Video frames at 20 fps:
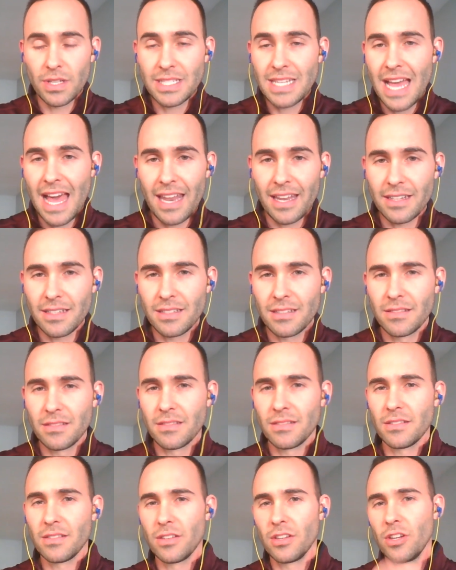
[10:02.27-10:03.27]
talent.
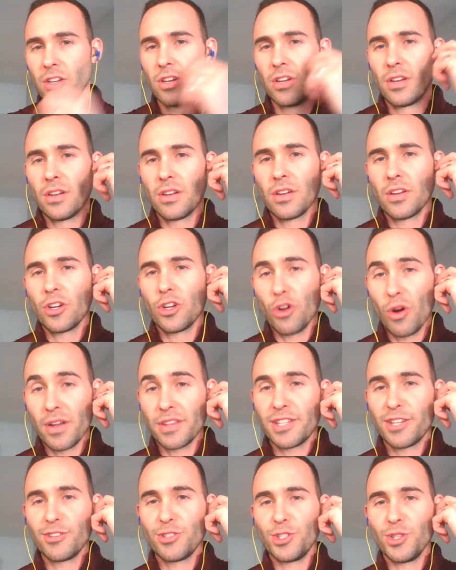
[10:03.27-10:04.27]
Go out
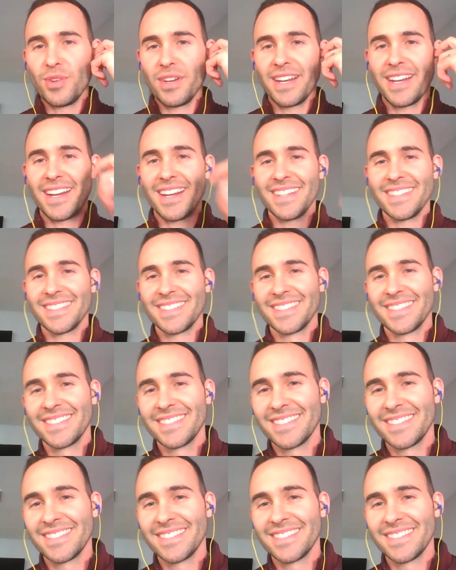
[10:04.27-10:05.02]
there and do it, guys.